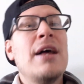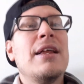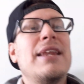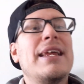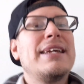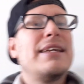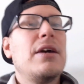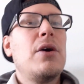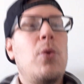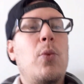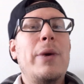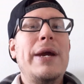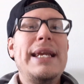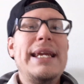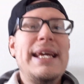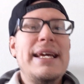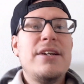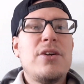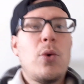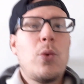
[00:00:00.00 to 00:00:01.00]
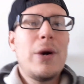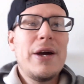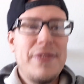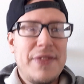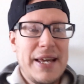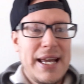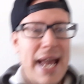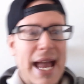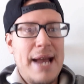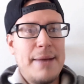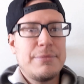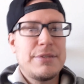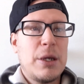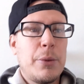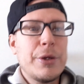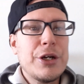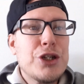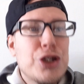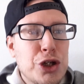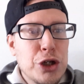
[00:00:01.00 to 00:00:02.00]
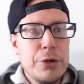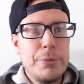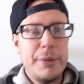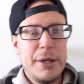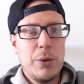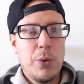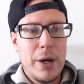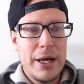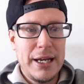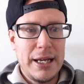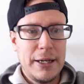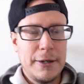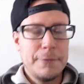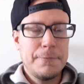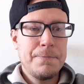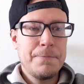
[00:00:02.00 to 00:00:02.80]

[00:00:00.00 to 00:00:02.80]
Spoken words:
like we need to win the games that we should be winning.